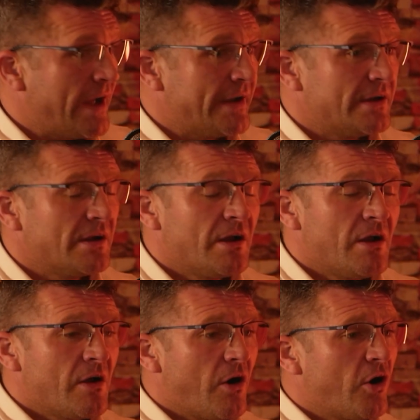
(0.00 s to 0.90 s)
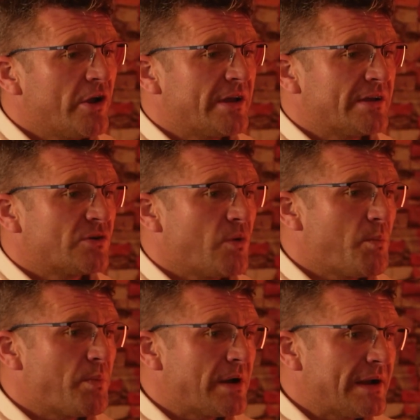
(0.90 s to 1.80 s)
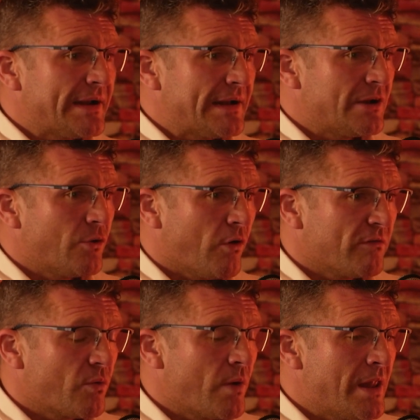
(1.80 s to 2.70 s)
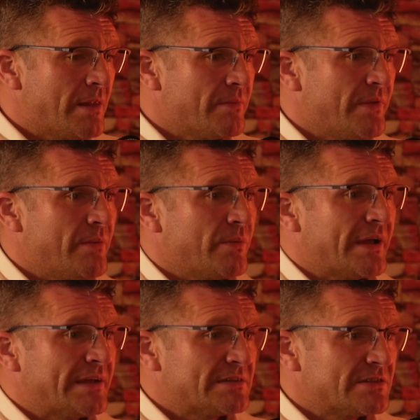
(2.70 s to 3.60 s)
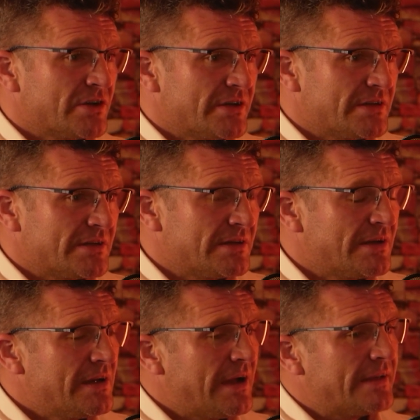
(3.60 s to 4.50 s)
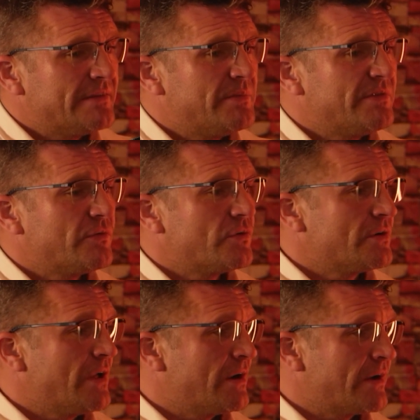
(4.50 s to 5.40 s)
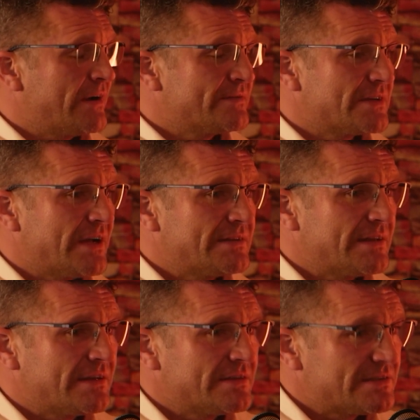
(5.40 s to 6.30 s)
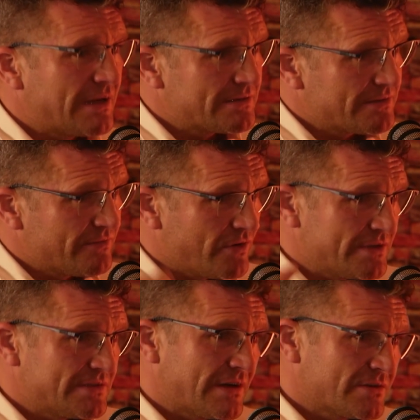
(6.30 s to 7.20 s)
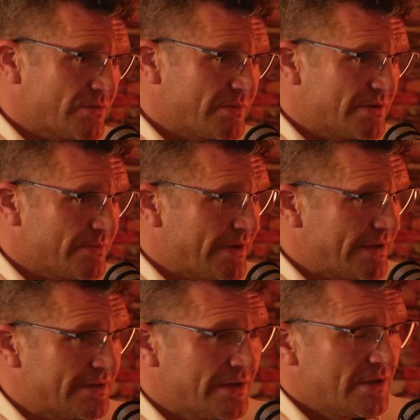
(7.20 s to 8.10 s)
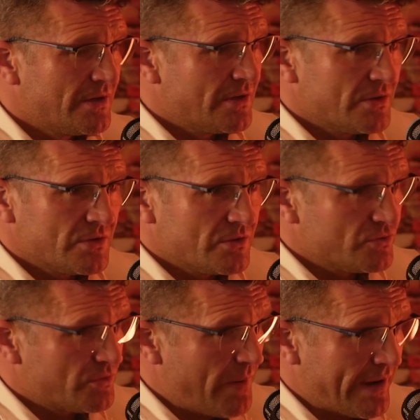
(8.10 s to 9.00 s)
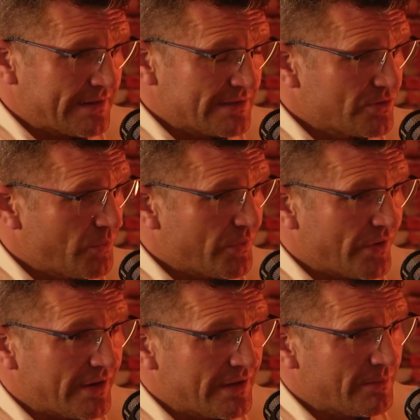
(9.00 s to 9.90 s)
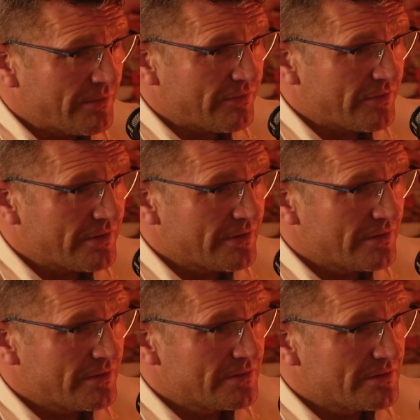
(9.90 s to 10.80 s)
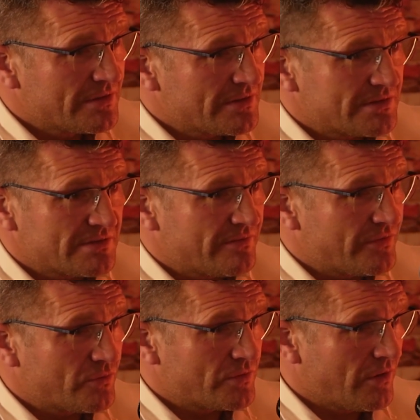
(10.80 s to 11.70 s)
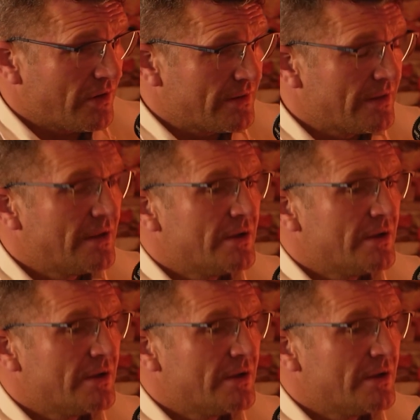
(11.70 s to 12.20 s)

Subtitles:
And I get completely overwhelmed then with anxiety, and before long after that then the voice starts coming into my head. You should pack this up, you're not able for it. This isn't fueled hall,